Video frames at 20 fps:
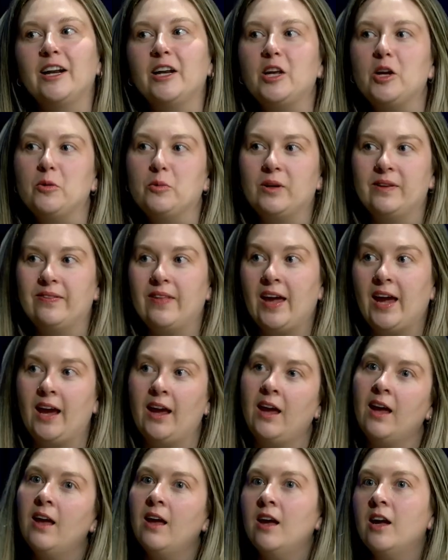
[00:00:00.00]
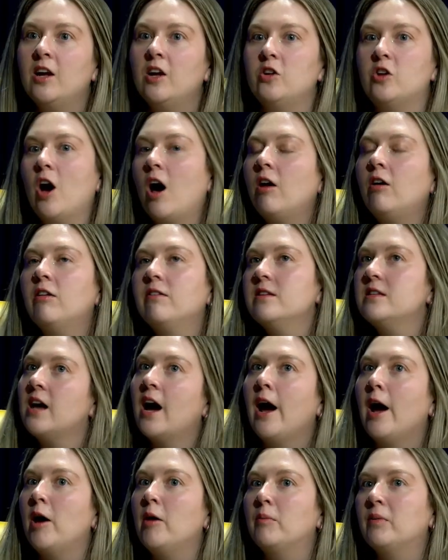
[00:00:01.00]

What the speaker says: He would like, not all the time,